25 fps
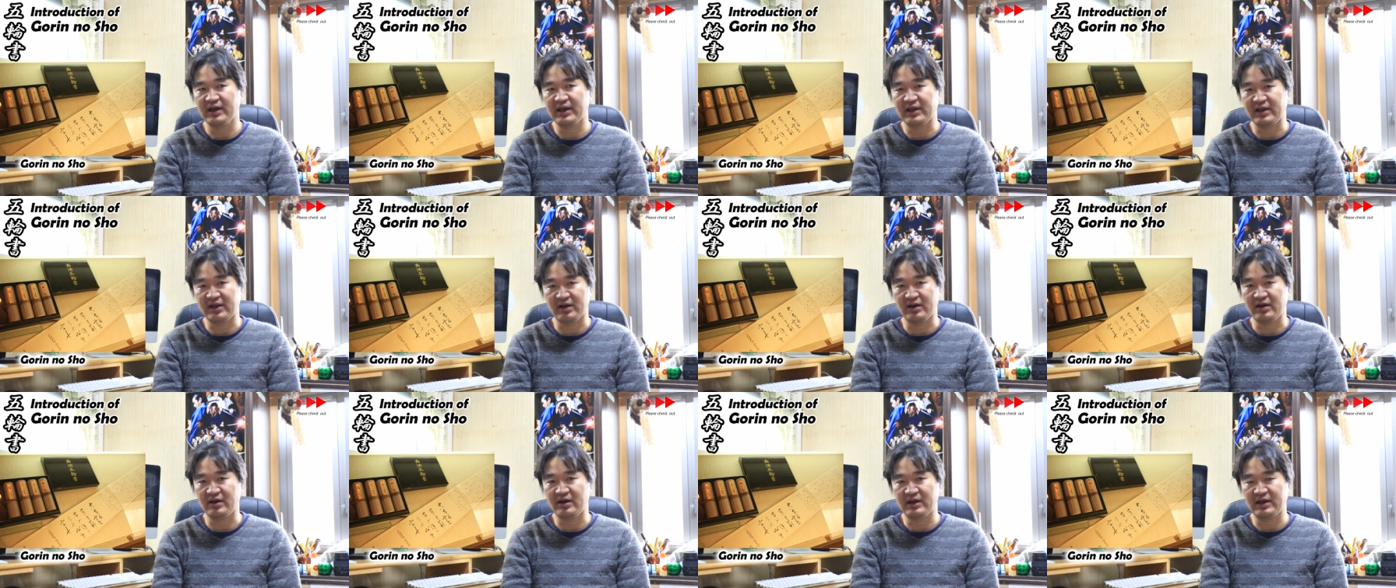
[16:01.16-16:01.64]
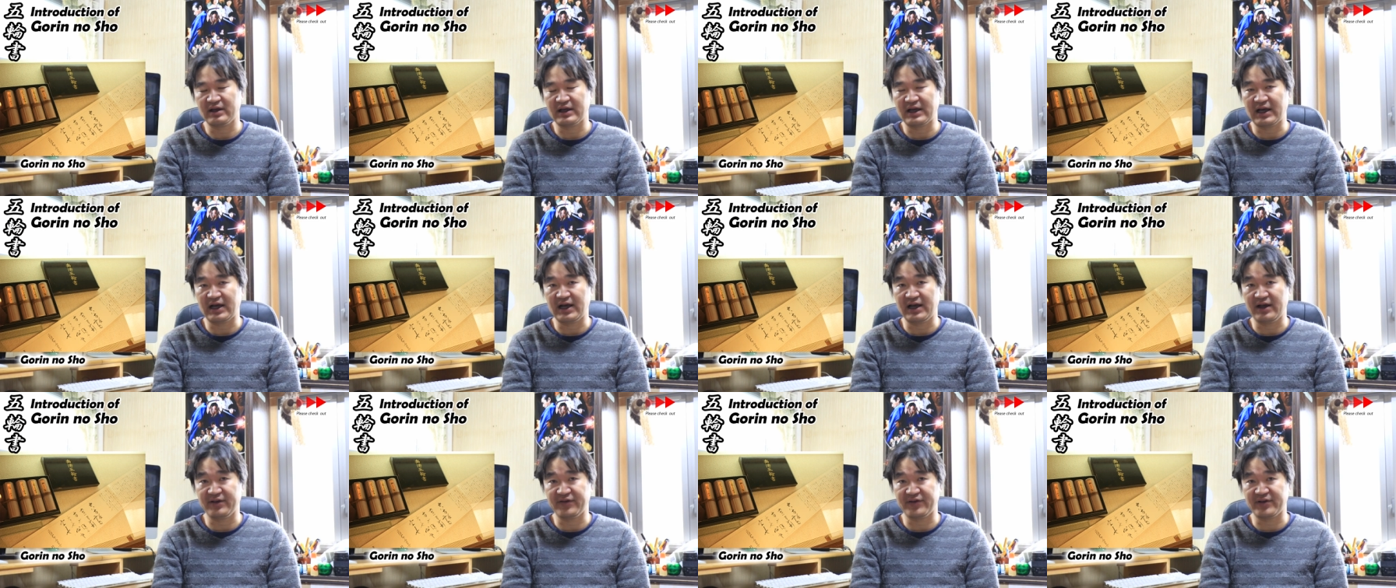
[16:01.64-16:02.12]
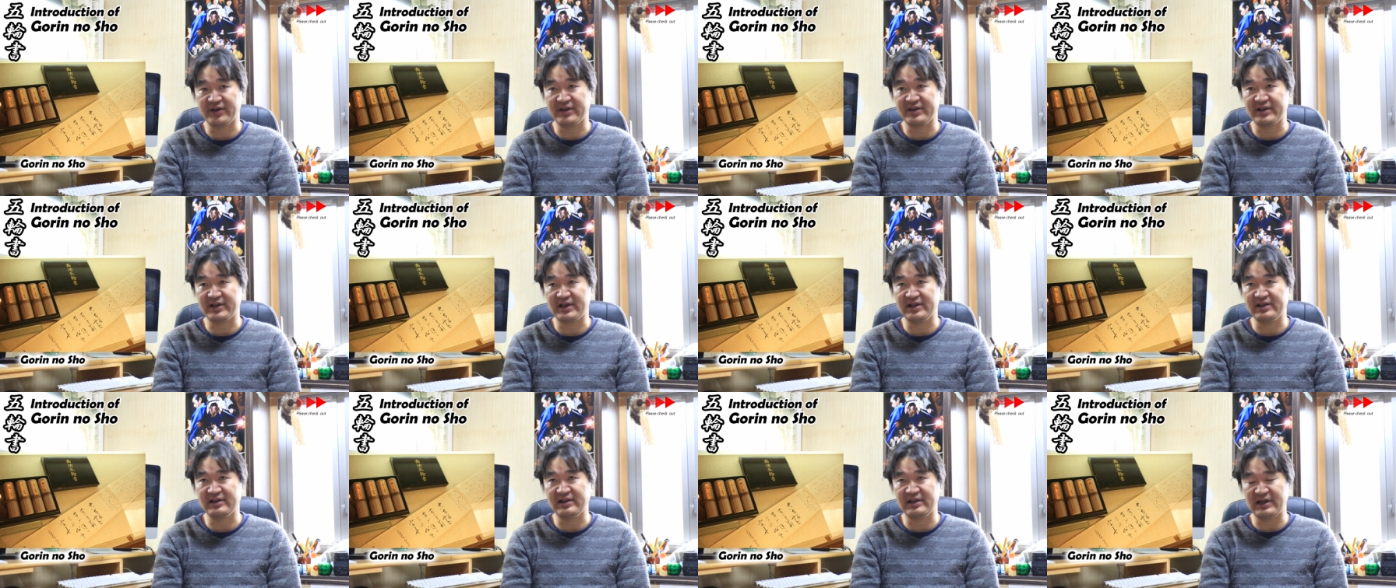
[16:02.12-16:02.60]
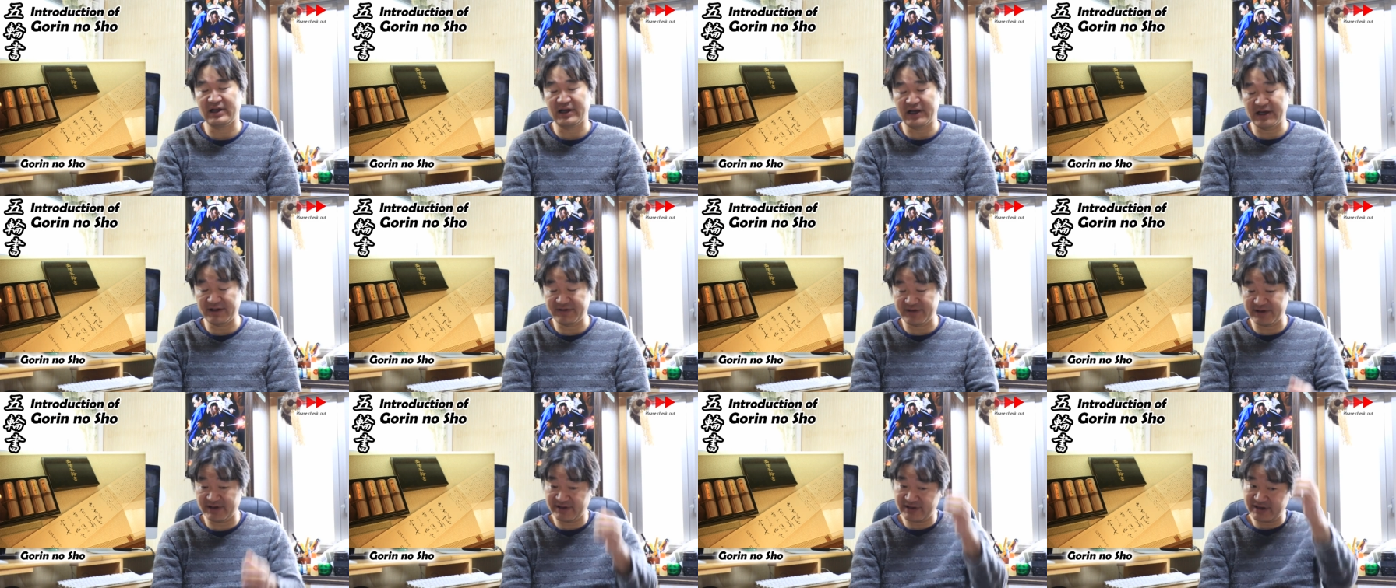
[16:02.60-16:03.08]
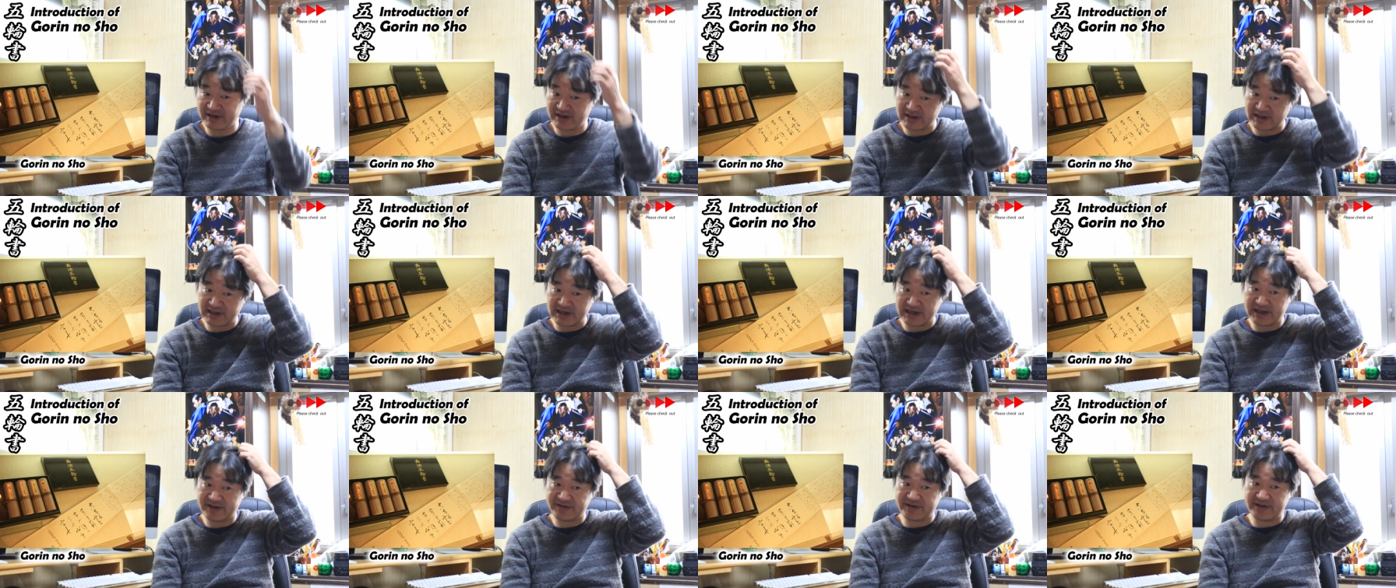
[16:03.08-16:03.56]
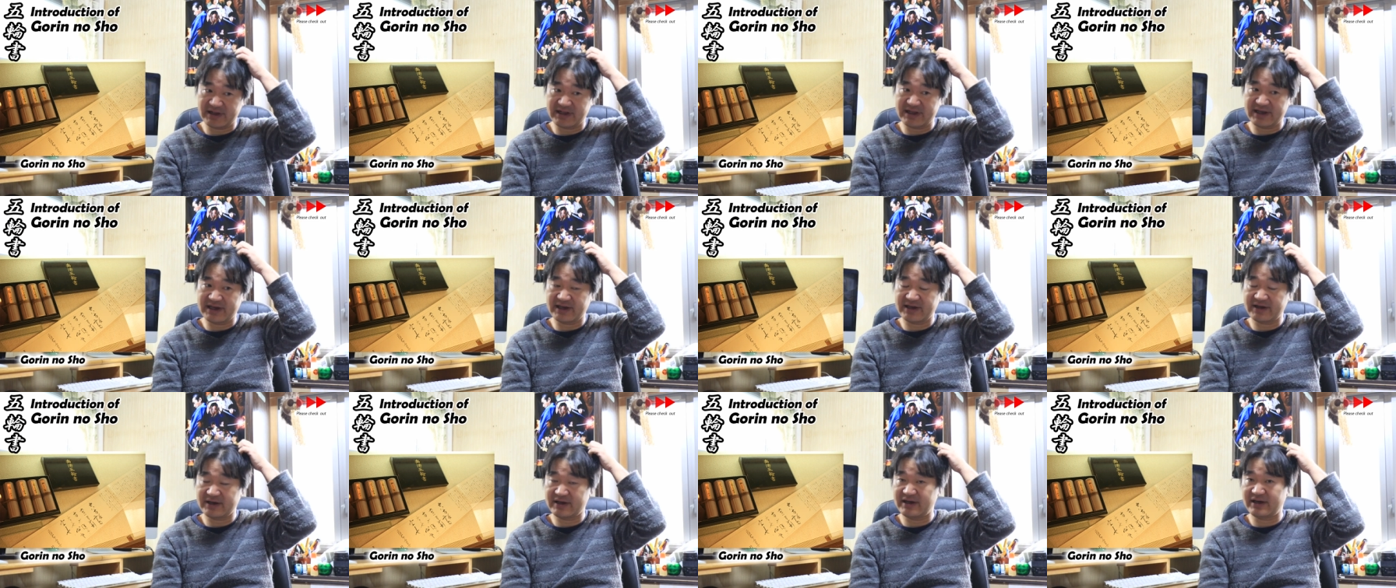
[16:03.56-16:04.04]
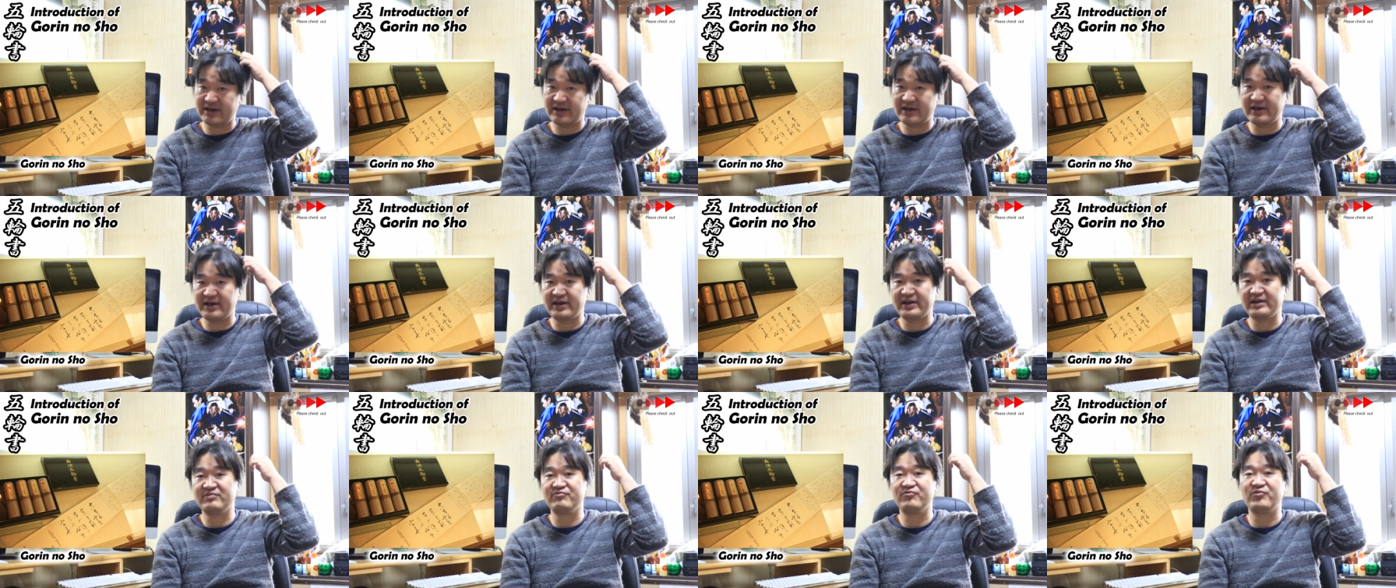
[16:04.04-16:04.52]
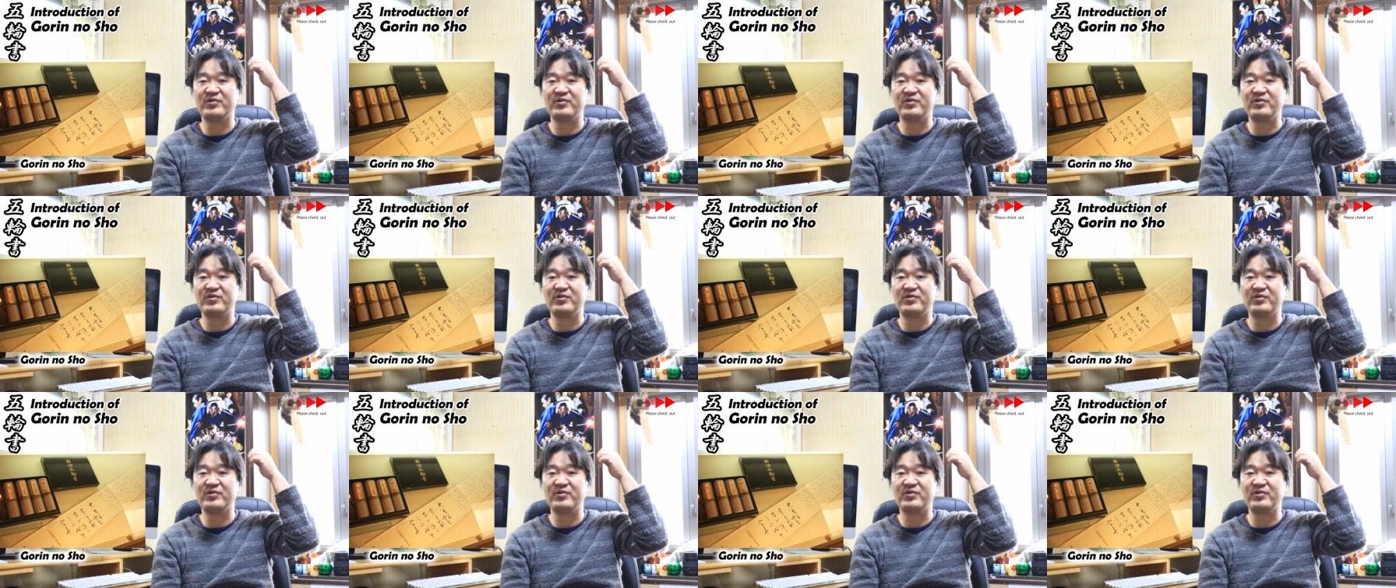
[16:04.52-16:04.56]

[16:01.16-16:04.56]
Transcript: you know as a as a as a like uh,